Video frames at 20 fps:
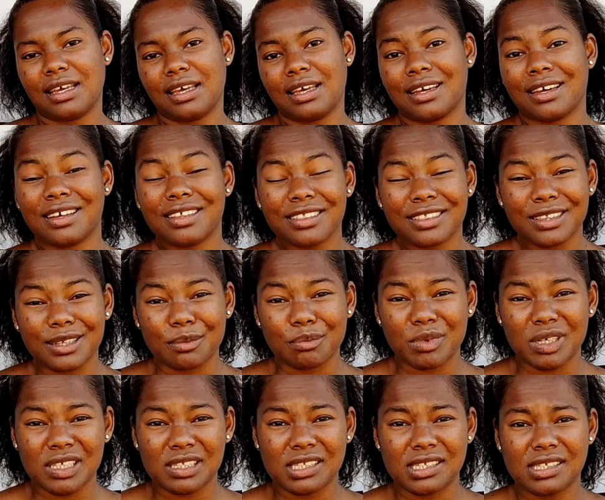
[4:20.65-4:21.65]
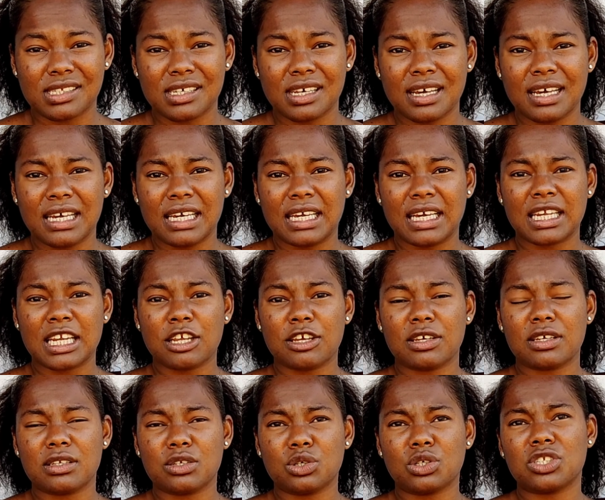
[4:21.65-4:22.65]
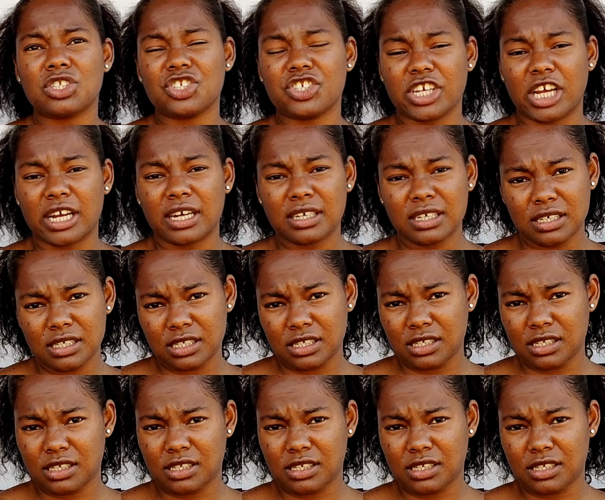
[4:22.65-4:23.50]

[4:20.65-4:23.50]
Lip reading: healthy meals. Not junks.